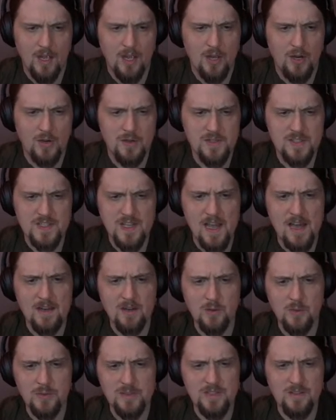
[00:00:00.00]
Her
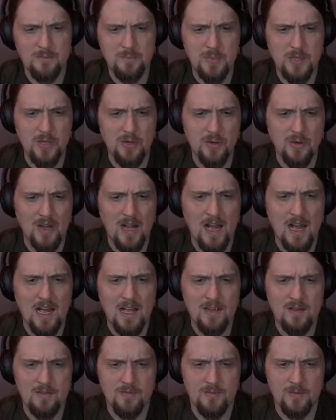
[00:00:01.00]
saddle was of pure
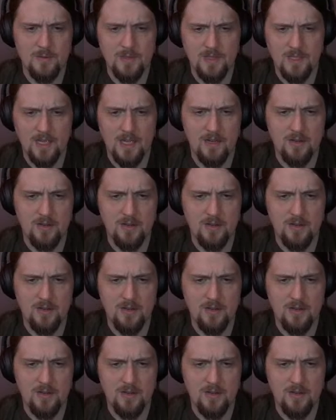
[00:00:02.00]
ivory,